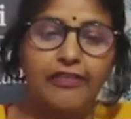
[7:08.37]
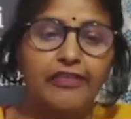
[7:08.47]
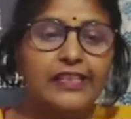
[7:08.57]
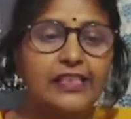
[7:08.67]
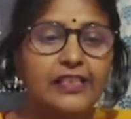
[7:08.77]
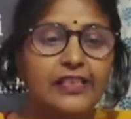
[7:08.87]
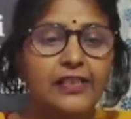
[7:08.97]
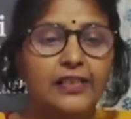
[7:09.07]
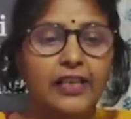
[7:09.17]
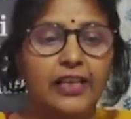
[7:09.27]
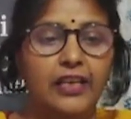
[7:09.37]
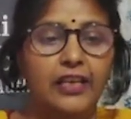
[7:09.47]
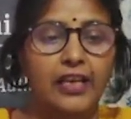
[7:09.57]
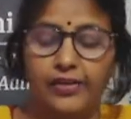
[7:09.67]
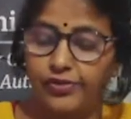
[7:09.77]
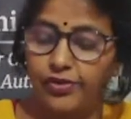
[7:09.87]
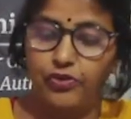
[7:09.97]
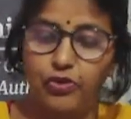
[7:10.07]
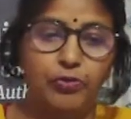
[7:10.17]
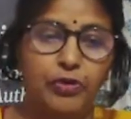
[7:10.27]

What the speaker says: vessels in case of human